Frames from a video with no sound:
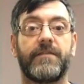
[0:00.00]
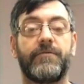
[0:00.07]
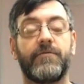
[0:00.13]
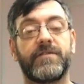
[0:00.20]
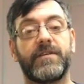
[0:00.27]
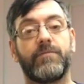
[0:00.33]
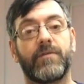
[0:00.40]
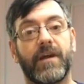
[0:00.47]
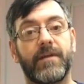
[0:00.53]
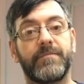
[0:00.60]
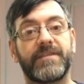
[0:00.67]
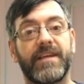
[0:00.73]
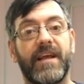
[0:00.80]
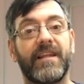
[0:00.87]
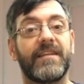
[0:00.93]
If you see what
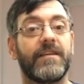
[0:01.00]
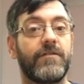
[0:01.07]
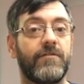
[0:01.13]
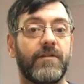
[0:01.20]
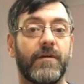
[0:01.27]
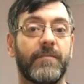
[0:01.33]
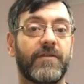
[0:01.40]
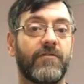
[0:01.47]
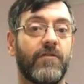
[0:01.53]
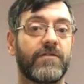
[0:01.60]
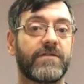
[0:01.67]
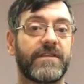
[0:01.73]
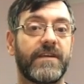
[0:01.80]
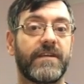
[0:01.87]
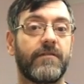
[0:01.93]
I'm selling and you come
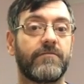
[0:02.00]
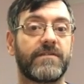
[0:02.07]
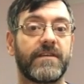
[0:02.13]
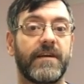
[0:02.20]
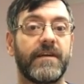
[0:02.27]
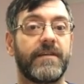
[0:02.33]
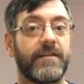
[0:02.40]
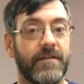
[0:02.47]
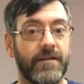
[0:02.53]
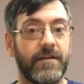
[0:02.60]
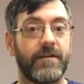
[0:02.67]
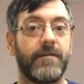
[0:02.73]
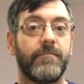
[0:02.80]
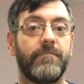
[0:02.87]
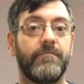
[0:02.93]
across it outside,
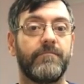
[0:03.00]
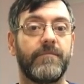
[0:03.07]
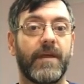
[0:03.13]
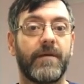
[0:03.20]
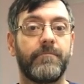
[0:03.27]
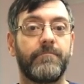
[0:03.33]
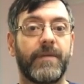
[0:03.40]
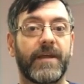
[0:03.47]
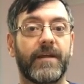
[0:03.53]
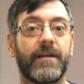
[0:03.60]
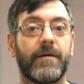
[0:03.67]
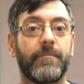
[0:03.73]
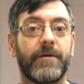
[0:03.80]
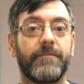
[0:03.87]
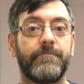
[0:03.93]
then pick it
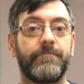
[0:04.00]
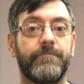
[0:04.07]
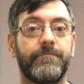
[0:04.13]
up.